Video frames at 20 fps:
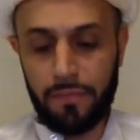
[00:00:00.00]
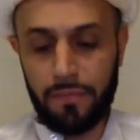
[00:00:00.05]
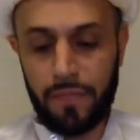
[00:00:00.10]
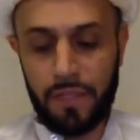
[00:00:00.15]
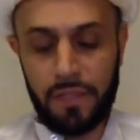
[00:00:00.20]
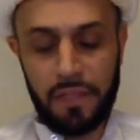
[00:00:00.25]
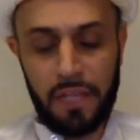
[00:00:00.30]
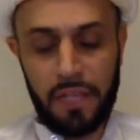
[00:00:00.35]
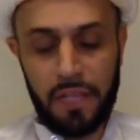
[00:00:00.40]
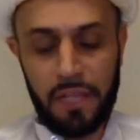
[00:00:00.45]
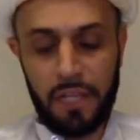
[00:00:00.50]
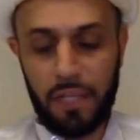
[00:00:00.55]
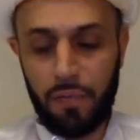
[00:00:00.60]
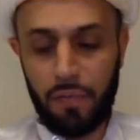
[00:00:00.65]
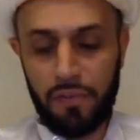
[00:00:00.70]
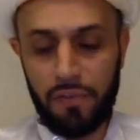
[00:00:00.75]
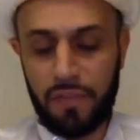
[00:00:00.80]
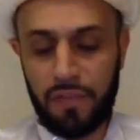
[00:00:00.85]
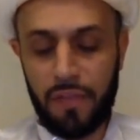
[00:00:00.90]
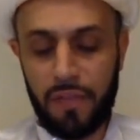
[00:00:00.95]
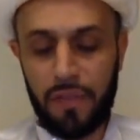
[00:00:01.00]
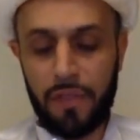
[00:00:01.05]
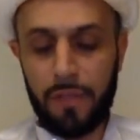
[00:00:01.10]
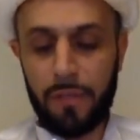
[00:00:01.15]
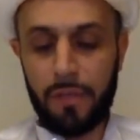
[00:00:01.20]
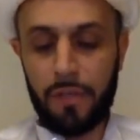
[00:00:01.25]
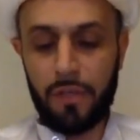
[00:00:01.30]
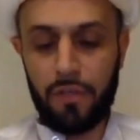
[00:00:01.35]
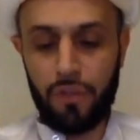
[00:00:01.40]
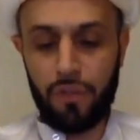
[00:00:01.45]
They take you as
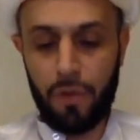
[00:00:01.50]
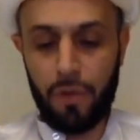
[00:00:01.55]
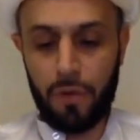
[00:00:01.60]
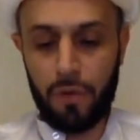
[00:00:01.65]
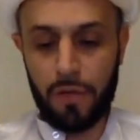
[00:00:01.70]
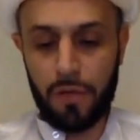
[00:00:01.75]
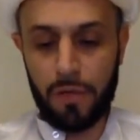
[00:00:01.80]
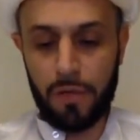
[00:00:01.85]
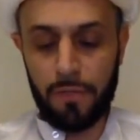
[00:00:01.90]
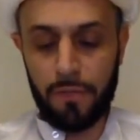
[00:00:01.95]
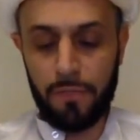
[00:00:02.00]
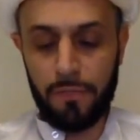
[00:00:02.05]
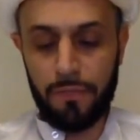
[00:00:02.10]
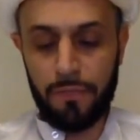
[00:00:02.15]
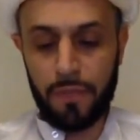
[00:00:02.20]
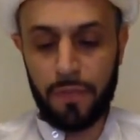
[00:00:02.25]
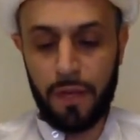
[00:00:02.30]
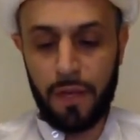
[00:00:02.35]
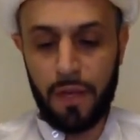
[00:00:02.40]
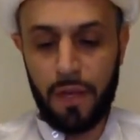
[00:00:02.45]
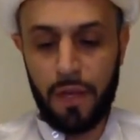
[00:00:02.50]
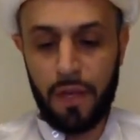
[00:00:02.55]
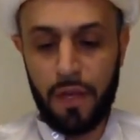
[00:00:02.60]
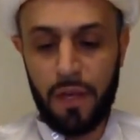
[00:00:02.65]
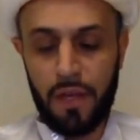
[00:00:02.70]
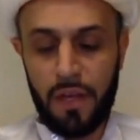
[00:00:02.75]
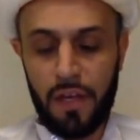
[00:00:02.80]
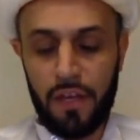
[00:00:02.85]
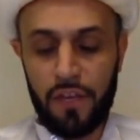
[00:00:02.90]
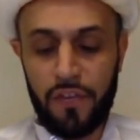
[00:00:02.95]
nothing but a joke.
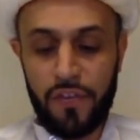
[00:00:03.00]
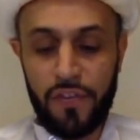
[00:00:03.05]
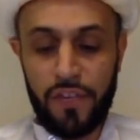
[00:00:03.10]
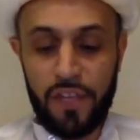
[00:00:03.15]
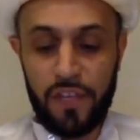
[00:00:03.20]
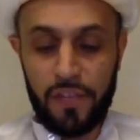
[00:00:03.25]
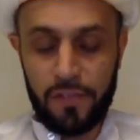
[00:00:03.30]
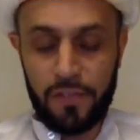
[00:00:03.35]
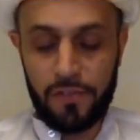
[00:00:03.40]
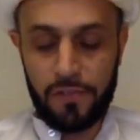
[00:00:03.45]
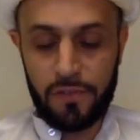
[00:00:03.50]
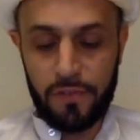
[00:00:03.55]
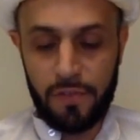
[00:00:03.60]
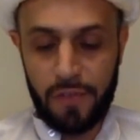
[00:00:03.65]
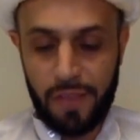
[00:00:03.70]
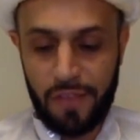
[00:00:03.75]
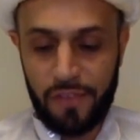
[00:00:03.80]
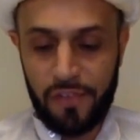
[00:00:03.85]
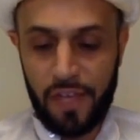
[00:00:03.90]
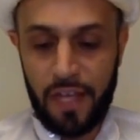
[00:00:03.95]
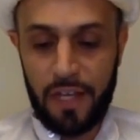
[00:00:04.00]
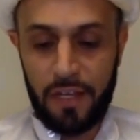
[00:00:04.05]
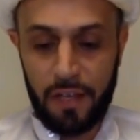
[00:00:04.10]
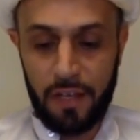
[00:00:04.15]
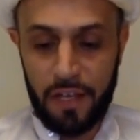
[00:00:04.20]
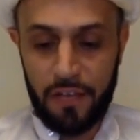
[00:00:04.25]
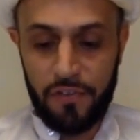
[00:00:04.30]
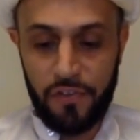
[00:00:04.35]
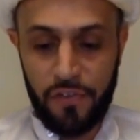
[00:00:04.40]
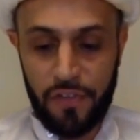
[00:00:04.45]
Is this, they say,
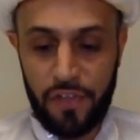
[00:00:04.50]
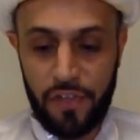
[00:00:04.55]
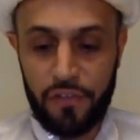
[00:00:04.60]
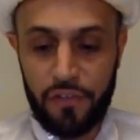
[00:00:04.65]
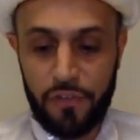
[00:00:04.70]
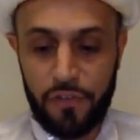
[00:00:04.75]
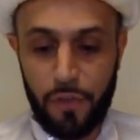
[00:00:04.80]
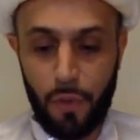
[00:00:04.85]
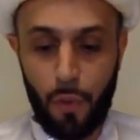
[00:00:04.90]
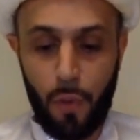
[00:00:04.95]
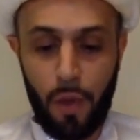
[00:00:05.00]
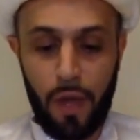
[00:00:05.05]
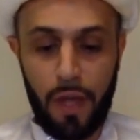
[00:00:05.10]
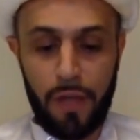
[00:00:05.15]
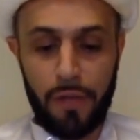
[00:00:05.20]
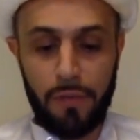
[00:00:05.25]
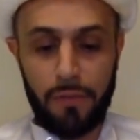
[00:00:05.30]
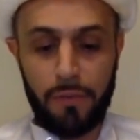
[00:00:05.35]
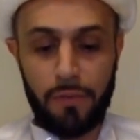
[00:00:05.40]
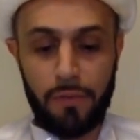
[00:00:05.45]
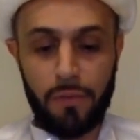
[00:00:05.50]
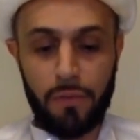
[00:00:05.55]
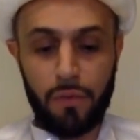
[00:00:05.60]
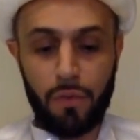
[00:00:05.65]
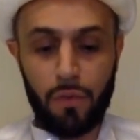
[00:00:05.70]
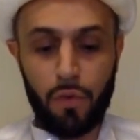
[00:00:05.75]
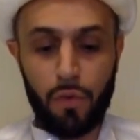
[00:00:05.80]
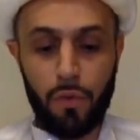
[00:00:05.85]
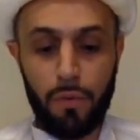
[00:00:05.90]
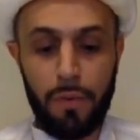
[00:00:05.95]
is this the one
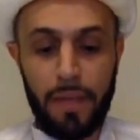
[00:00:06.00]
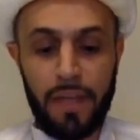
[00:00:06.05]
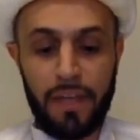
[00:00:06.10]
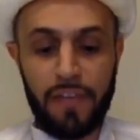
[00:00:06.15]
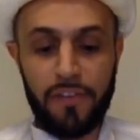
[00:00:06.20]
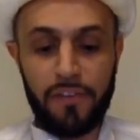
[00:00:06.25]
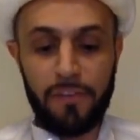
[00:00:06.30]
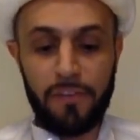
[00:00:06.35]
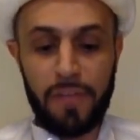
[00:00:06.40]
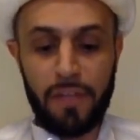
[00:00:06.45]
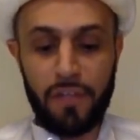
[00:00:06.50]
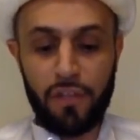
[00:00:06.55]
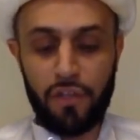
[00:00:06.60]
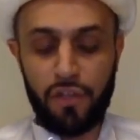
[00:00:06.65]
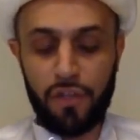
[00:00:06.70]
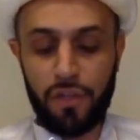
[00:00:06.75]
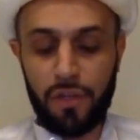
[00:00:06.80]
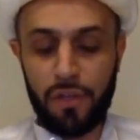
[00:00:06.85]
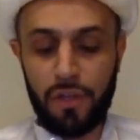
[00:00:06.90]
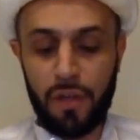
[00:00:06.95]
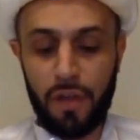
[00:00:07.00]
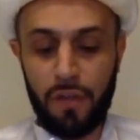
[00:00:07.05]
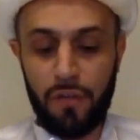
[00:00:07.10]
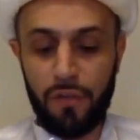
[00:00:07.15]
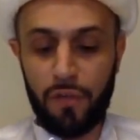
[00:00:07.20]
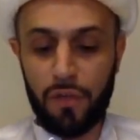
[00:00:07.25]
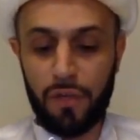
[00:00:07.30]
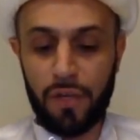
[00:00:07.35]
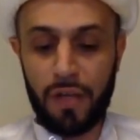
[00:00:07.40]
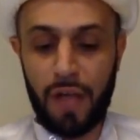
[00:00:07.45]
who makes mention of
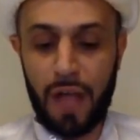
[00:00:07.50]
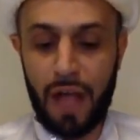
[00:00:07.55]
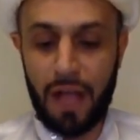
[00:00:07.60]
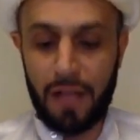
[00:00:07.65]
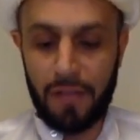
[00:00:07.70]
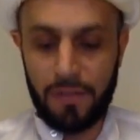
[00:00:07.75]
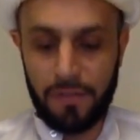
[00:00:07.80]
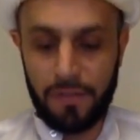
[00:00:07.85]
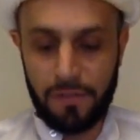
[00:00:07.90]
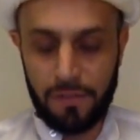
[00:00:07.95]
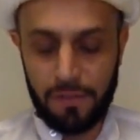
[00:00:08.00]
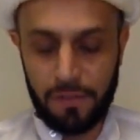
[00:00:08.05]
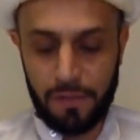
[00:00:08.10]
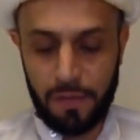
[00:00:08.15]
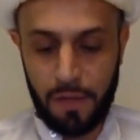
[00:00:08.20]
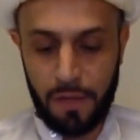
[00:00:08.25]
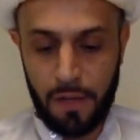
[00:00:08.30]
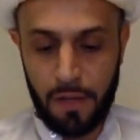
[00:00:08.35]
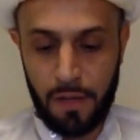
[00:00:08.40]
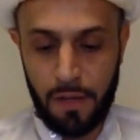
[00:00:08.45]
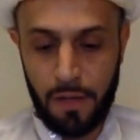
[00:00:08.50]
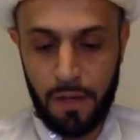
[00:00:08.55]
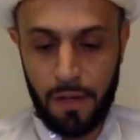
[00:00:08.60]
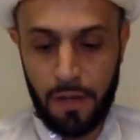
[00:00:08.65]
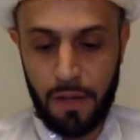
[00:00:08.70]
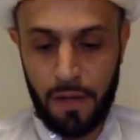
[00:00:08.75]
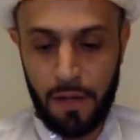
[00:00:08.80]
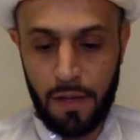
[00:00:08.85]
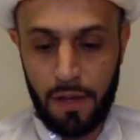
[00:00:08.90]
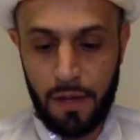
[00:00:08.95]
your gods?
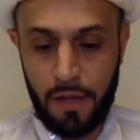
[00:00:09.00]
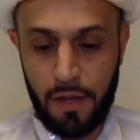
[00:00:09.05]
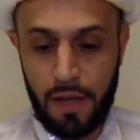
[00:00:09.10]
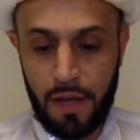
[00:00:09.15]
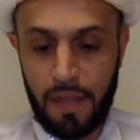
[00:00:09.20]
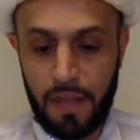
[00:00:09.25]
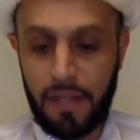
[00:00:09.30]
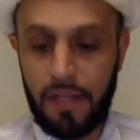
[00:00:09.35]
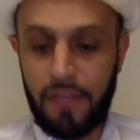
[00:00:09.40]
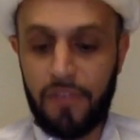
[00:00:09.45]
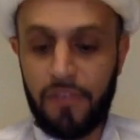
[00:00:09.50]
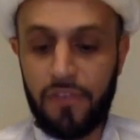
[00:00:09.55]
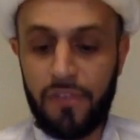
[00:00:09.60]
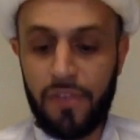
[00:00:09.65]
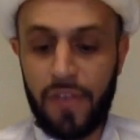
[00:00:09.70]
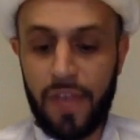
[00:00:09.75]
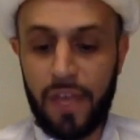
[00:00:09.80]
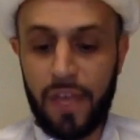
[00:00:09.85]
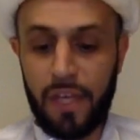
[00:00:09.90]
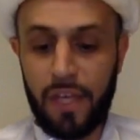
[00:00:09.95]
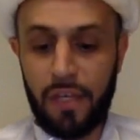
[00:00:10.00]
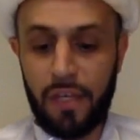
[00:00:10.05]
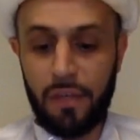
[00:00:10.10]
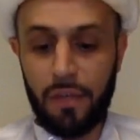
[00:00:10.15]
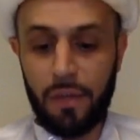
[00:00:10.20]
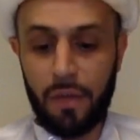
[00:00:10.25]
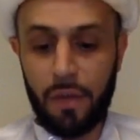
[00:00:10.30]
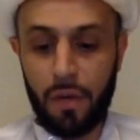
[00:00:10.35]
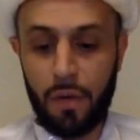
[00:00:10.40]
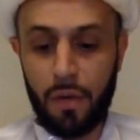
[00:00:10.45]
And it is
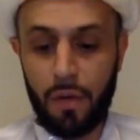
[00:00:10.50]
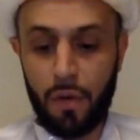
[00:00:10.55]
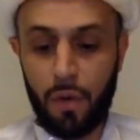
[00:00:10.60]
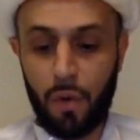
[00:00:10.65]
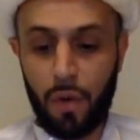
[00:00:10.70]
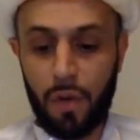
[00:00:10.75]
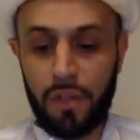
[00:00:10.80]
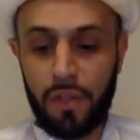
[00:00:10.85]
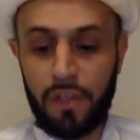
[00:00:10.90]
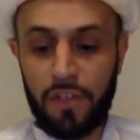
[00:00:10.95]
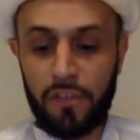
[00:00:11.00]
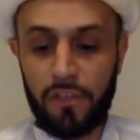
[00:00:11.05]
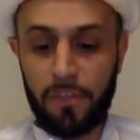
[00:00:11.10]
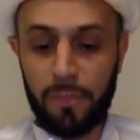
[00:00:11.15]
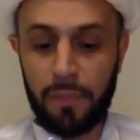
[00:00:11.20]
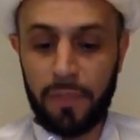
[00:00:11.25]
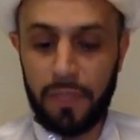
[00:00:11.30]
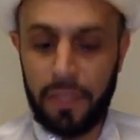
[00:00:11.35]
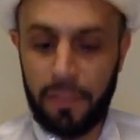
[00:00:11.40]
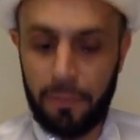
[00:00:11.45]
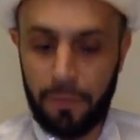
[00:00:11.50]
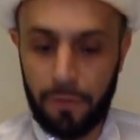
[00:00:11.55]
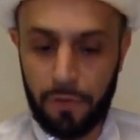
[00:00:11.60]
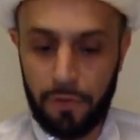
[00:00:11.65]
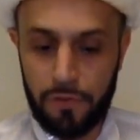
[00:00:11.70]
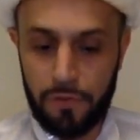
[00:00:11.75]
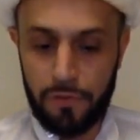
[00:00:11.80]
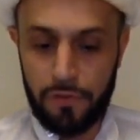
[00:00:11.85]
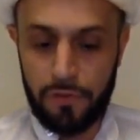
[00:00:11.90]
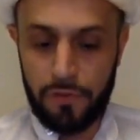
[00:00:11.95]
they who are
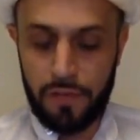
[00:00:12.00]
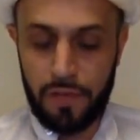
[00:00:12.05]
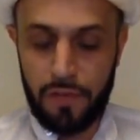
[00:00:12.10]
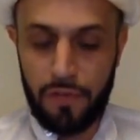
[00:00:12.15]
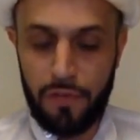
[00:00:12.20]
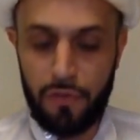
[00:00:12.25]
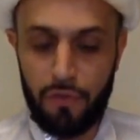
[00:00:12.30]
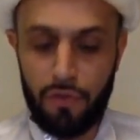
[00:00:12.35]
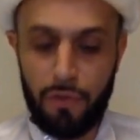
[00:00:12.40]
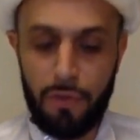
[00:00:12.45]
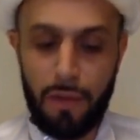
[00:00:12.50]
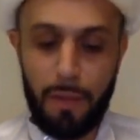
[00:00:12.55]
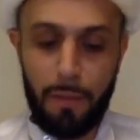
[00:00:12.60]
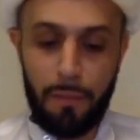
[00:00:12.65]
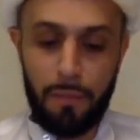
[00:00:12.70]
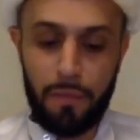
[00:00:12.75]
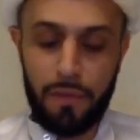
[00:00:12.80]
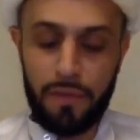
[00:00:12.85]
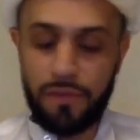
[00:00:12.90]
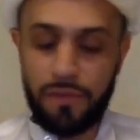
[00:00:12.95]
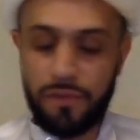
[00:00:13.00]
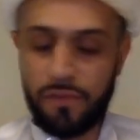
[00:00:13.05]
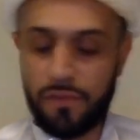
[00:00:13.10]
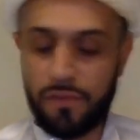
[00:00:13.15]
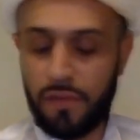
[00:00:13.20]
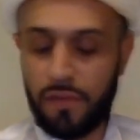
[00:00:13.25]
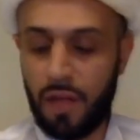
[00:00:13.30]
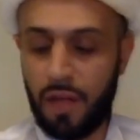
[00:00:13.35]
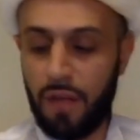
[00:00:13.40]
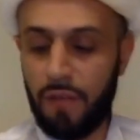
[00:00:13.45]
disbelievers in the
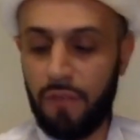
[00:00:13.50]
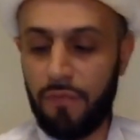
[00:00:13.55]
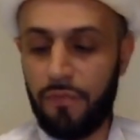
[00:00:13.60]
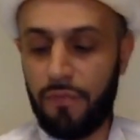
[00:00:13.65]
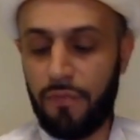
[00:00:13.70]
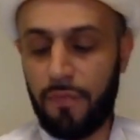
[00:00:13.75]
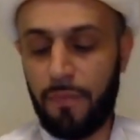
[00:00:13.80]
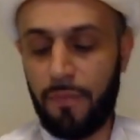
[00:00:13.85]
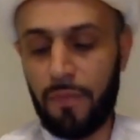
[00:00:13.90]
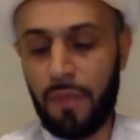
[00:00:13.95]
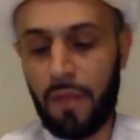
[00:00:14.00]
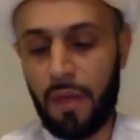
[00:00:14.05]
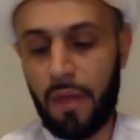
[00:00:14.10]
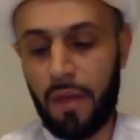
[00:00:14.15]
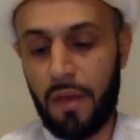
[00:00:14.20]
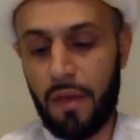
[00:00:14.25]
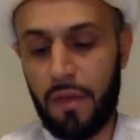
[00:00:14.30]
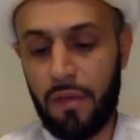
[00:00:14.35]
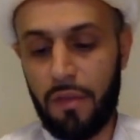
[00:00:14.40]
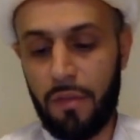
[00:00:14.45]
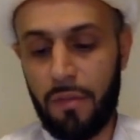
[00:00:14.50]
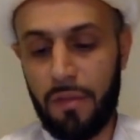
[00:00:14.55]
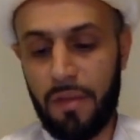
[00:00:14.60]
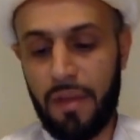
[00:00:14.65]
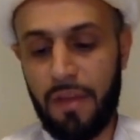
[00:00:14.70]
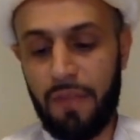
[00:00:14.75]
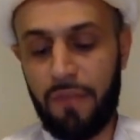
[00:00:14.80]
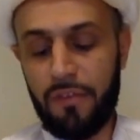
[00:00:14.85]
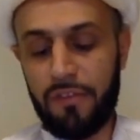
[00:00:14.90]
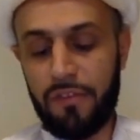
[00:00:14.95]
remembrance of the
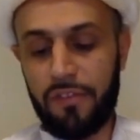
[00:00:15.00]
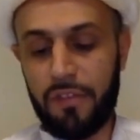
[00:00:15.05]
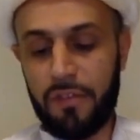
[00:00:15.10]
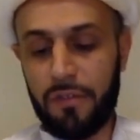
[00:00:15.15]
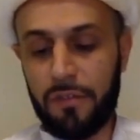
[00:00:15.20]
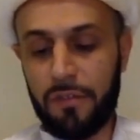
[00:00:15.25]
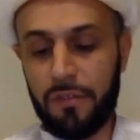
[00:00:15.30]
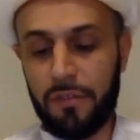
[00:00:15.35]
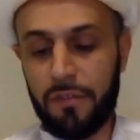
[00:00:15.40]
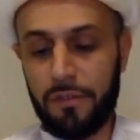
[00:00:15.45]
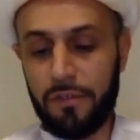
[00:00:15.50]
beneficent.